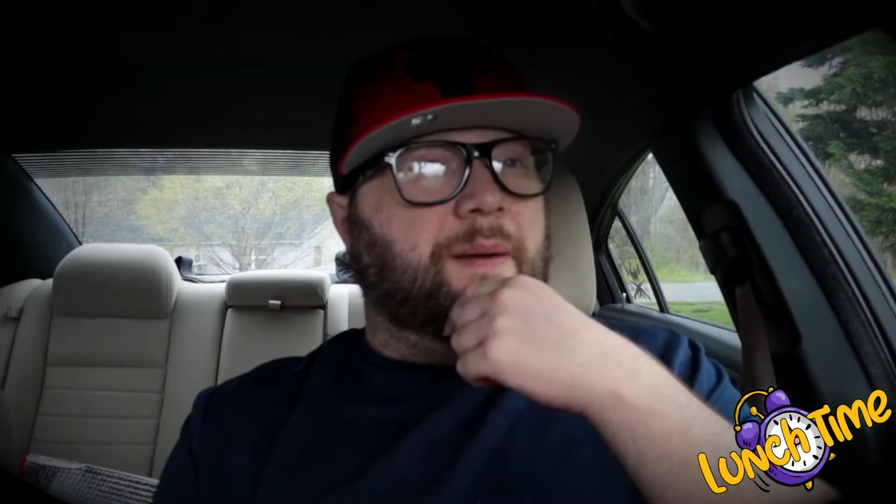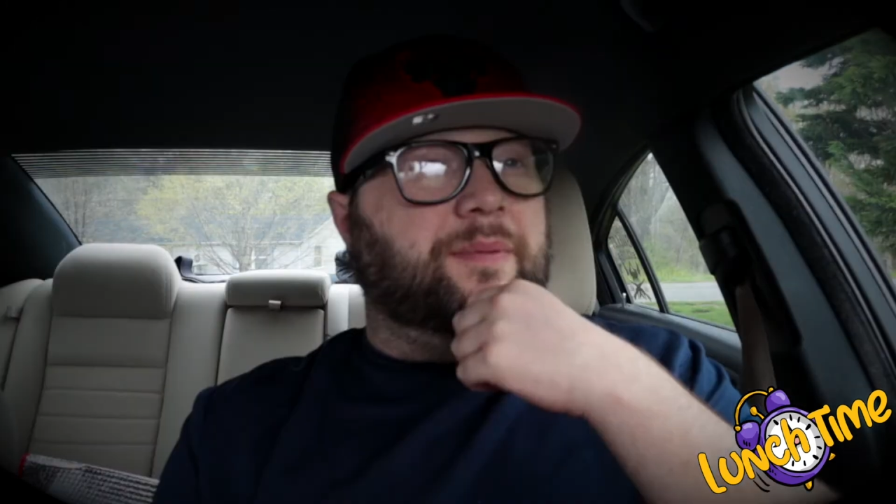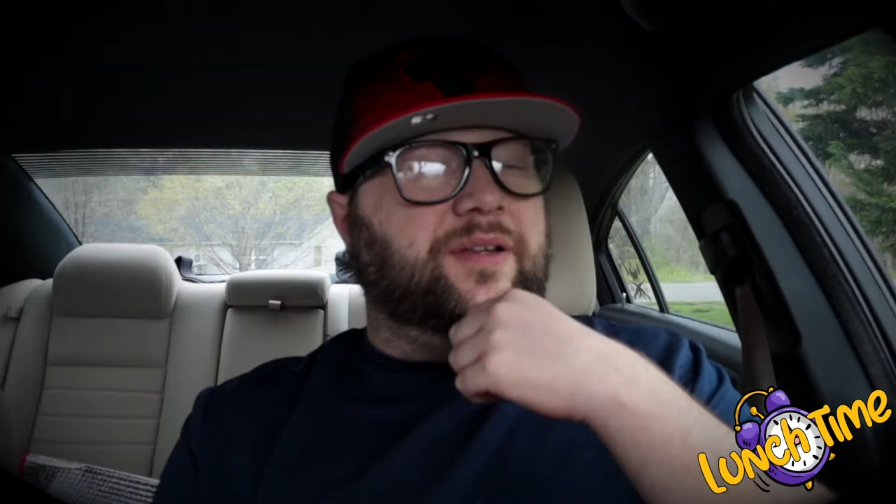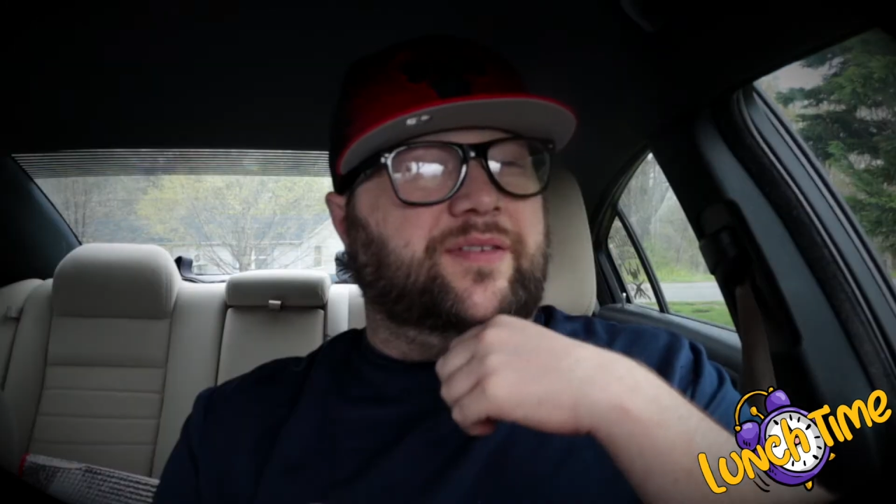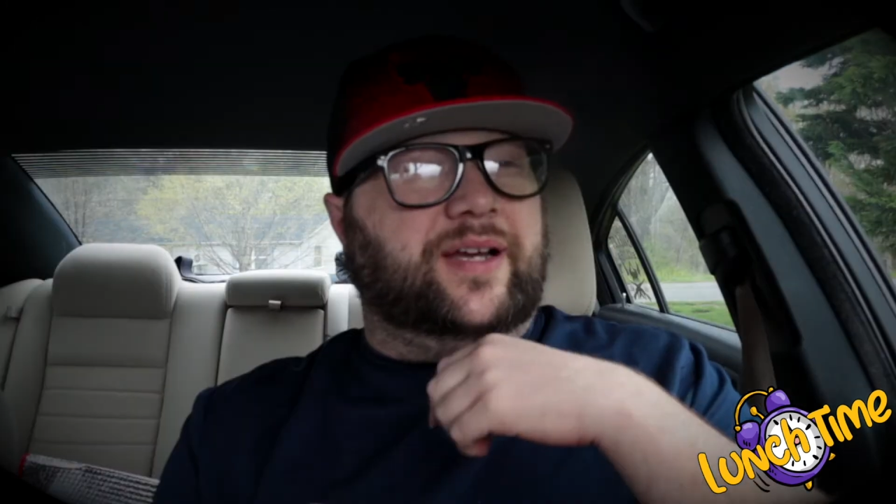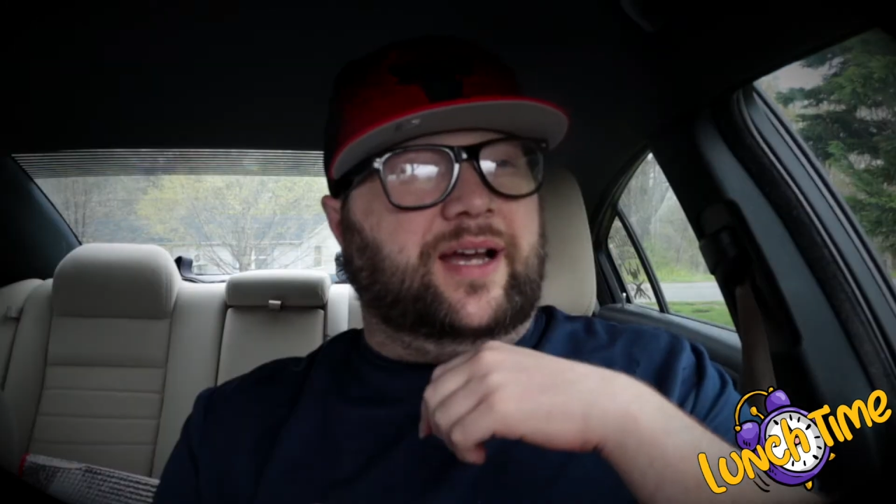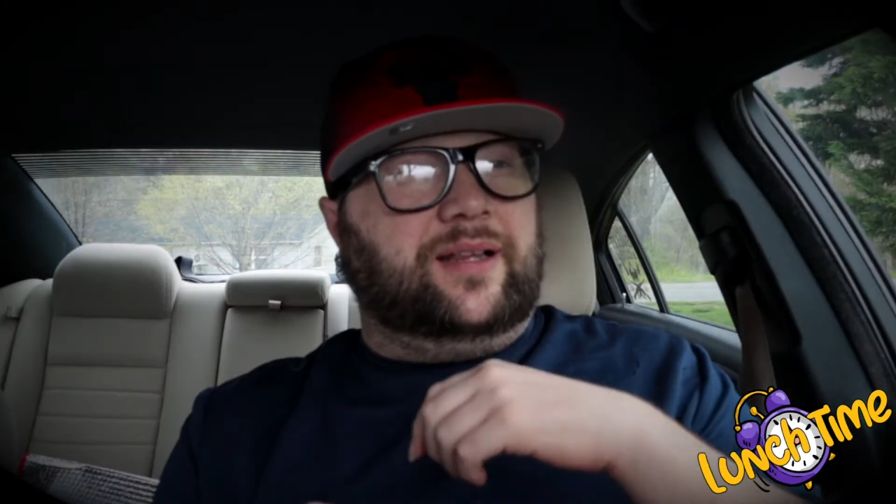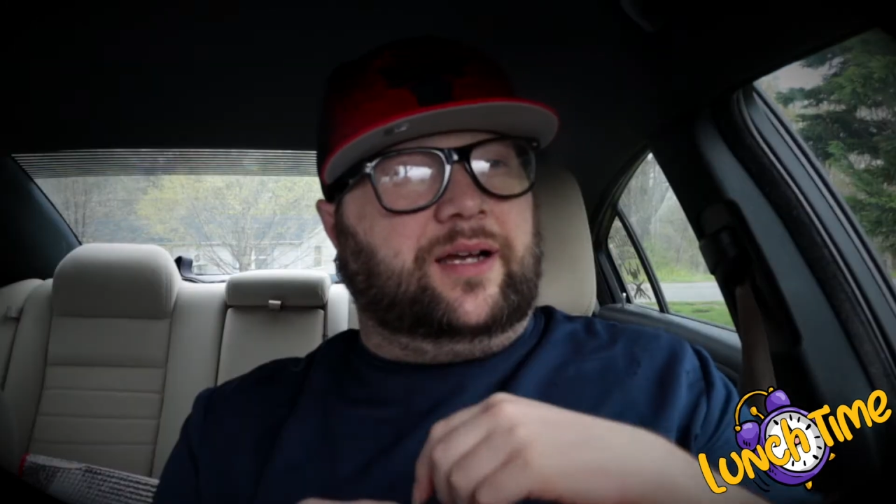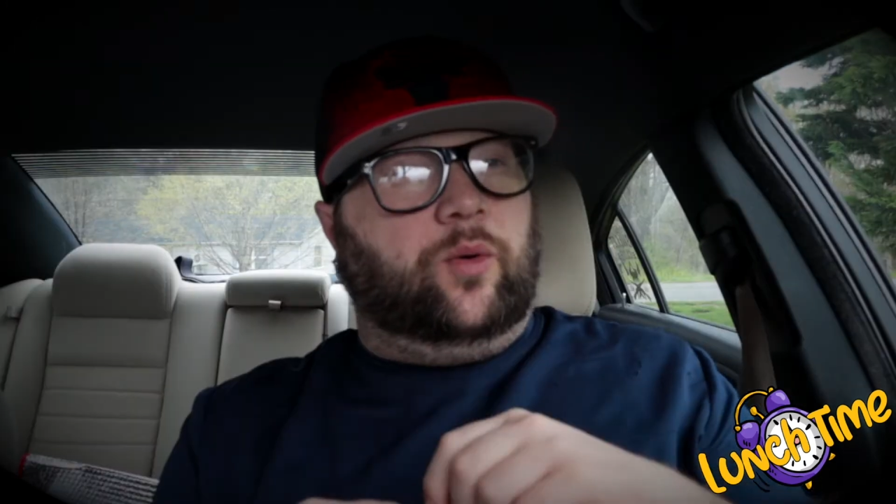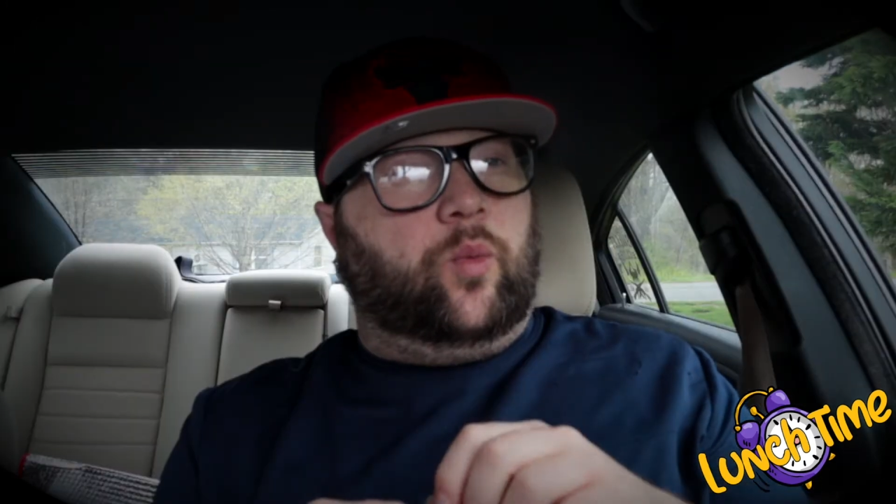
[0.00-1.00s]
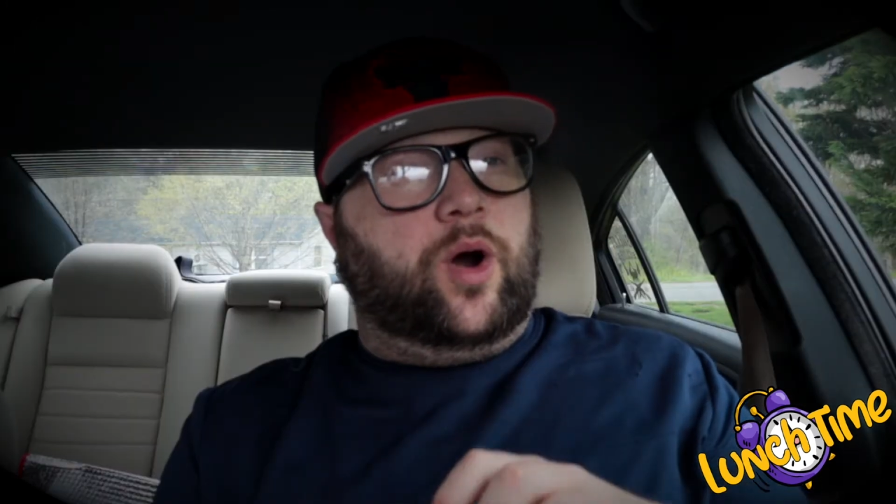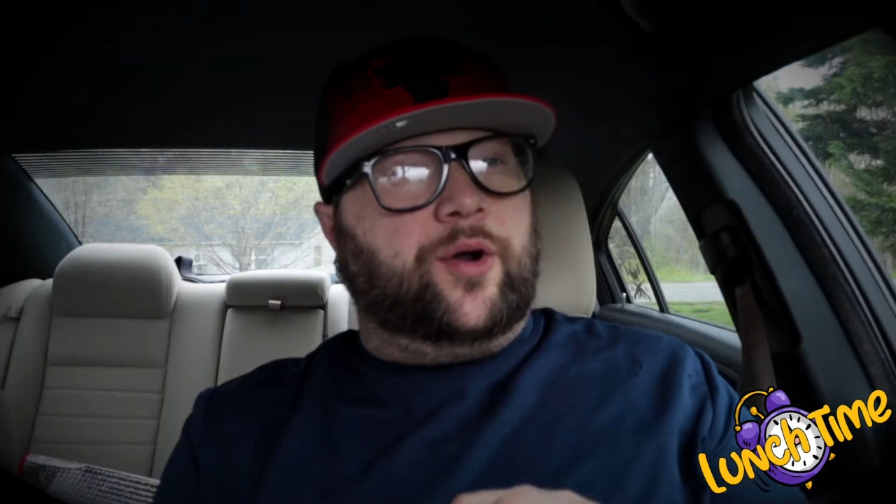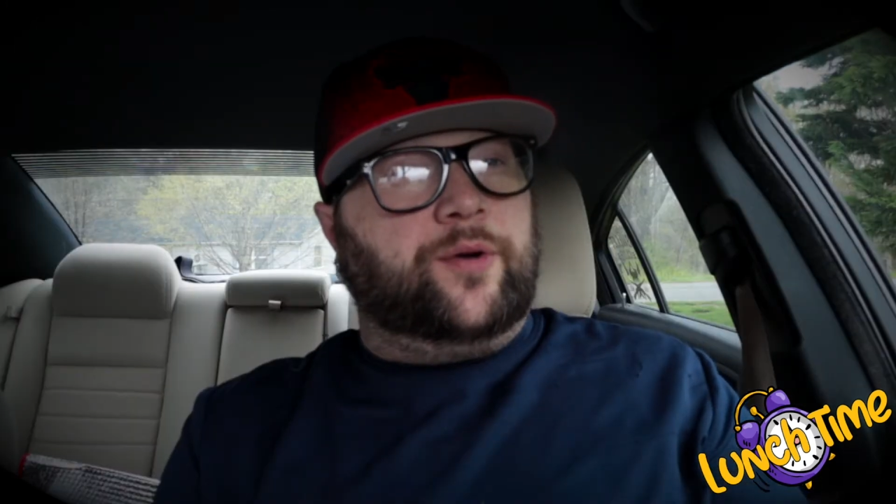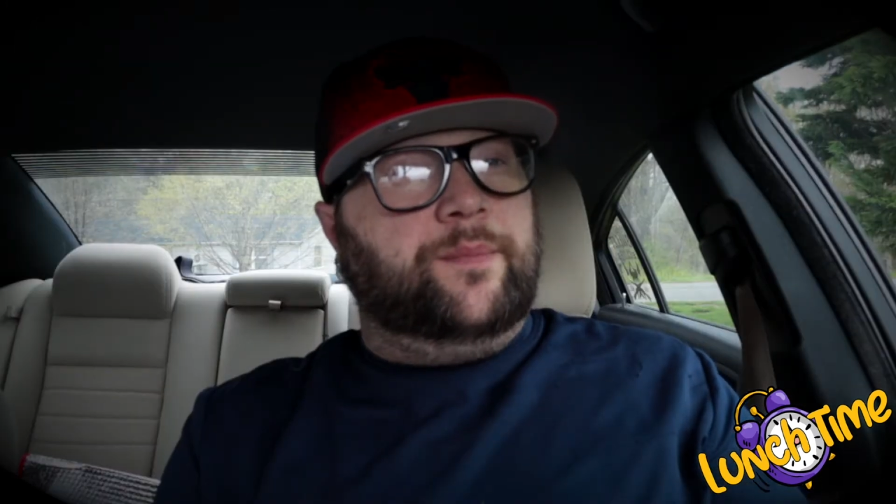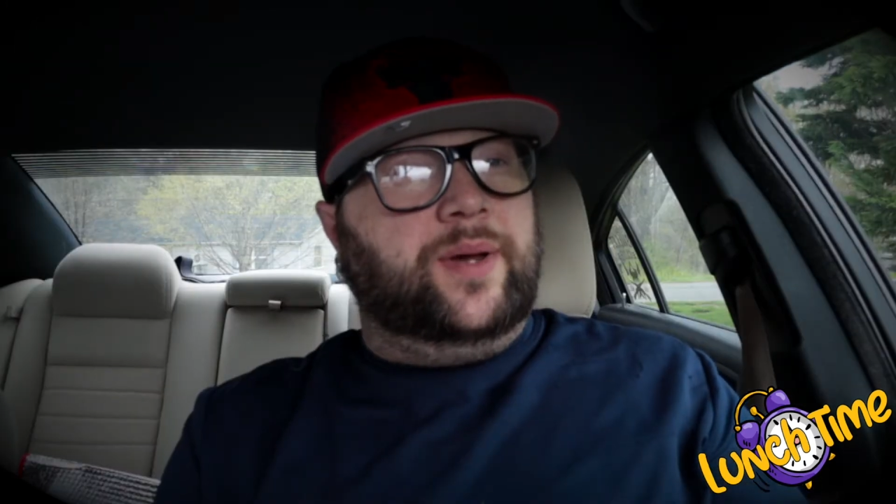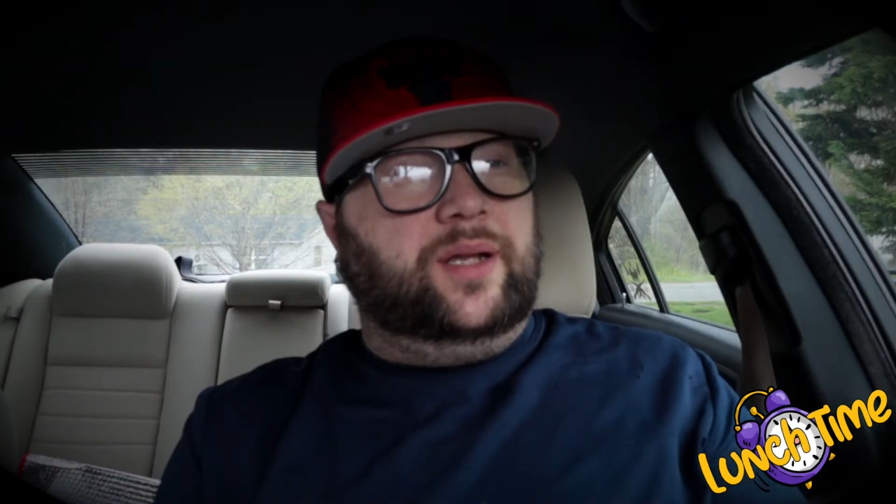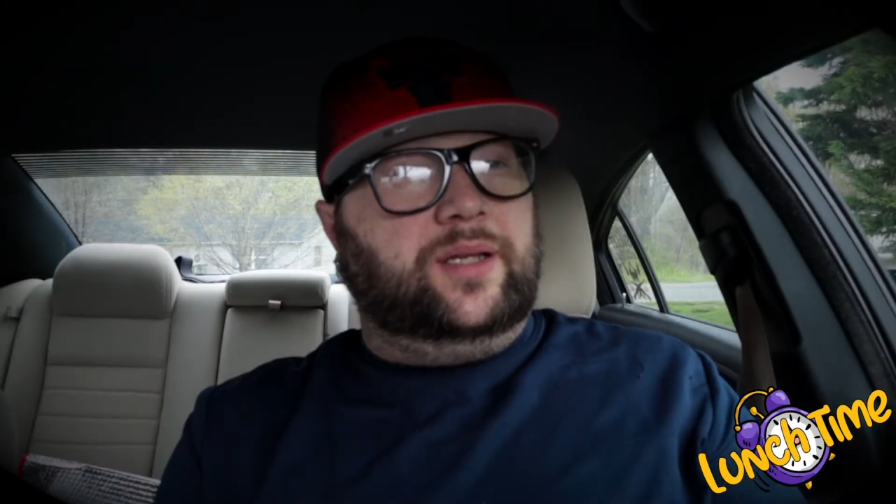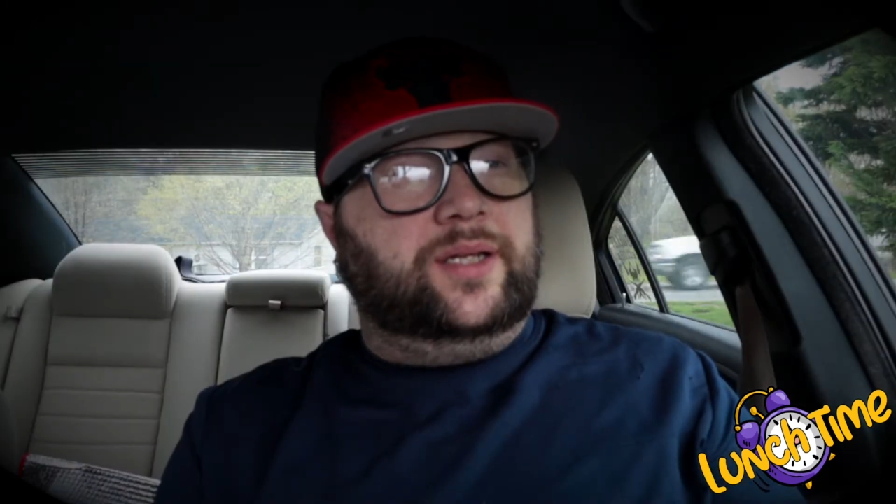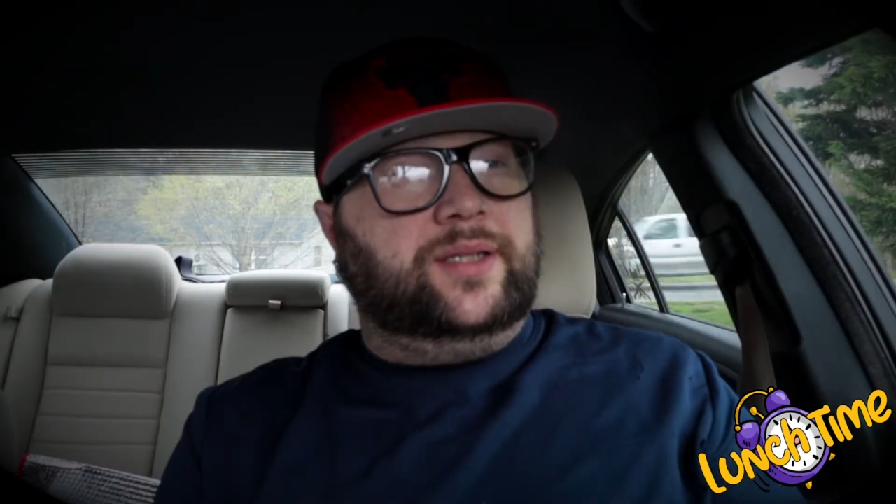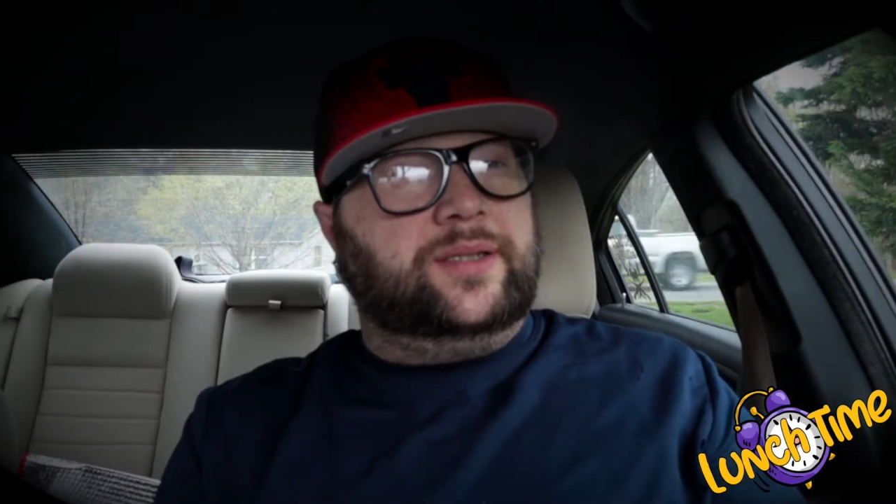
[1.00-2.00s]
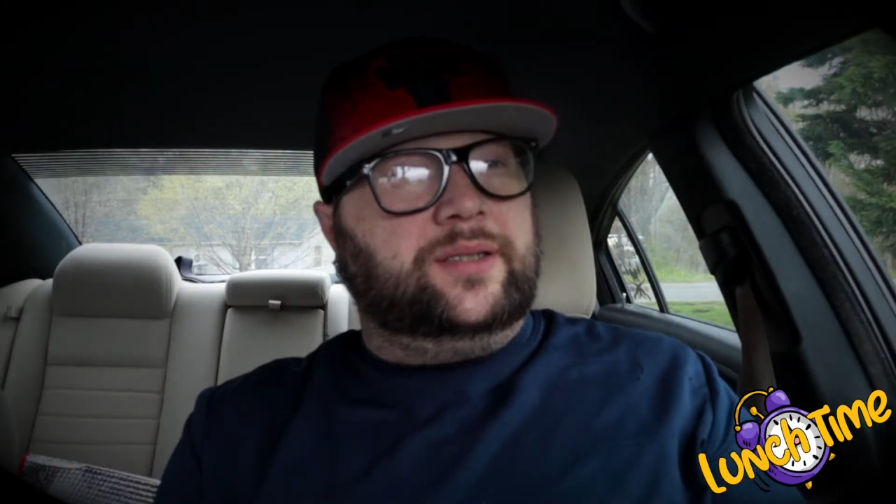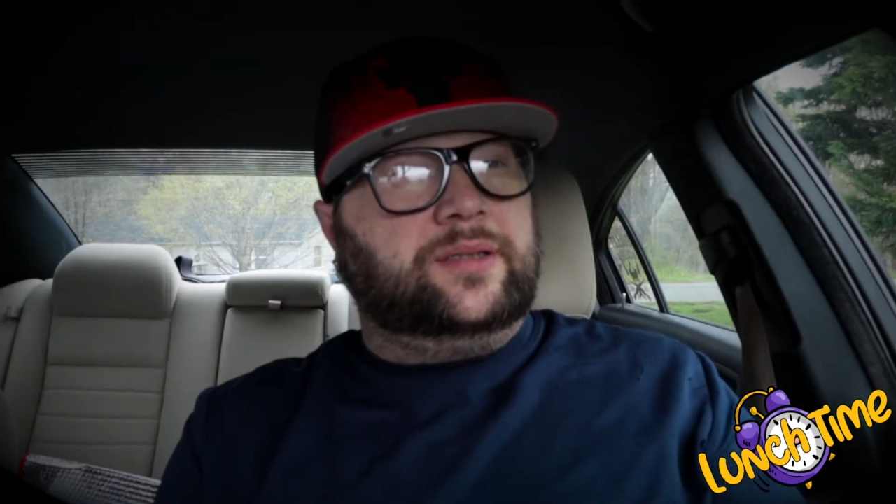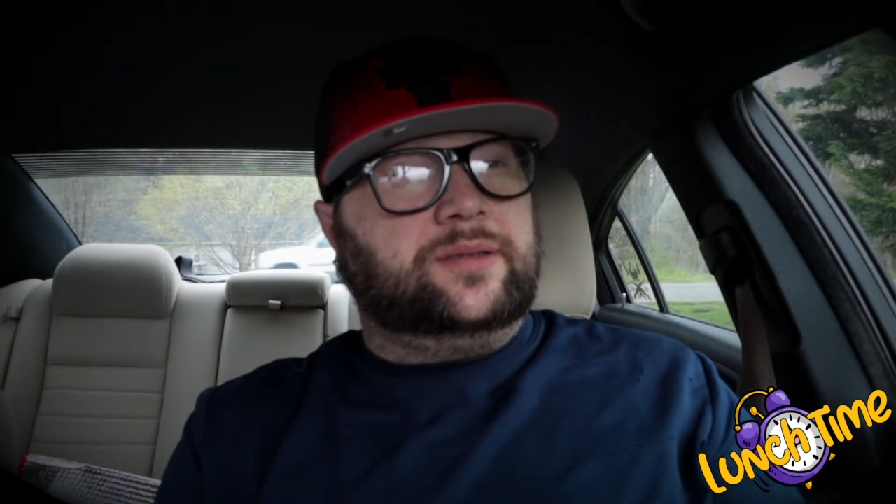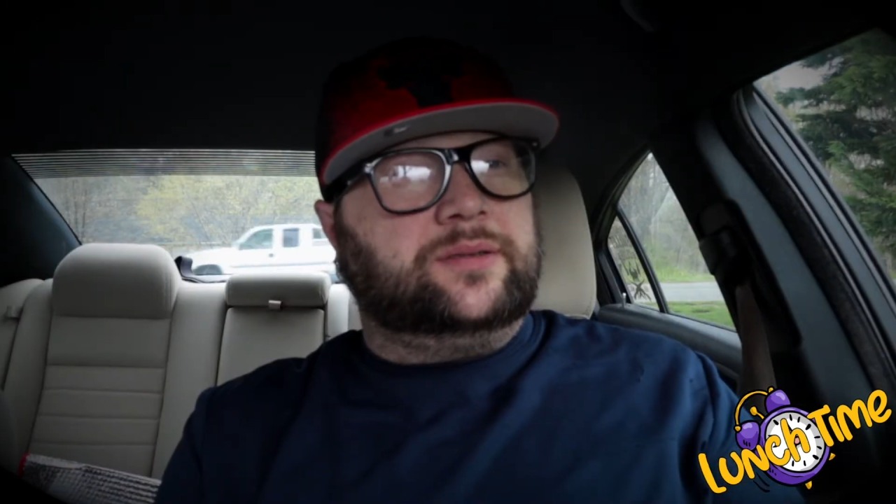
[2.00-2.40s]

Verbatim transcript: I believe they got like a watermelon,